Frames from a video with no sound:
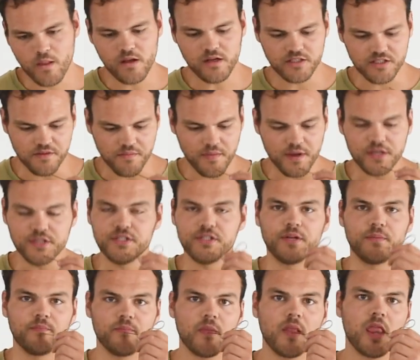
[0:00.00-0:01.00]
It's
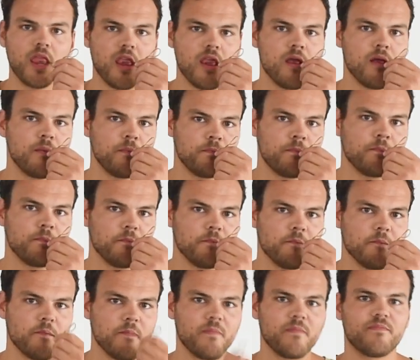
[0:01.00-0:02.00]
amazing.
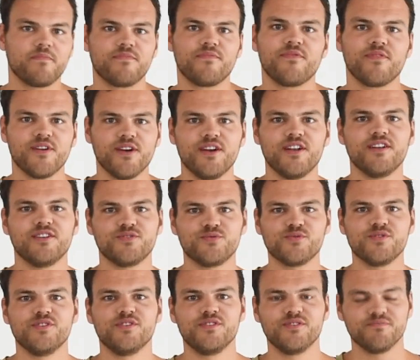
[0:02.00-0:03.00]
Yeah, that's
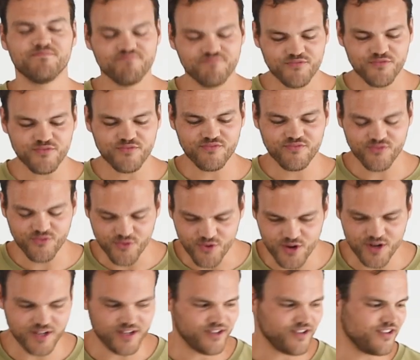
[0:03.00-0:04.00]
really,
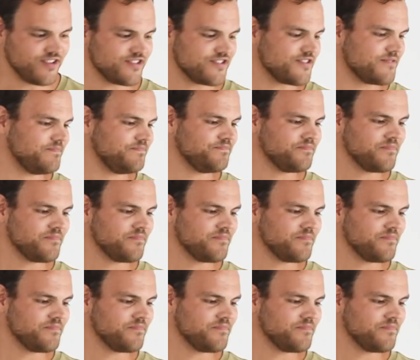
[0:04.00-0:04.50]
really nice.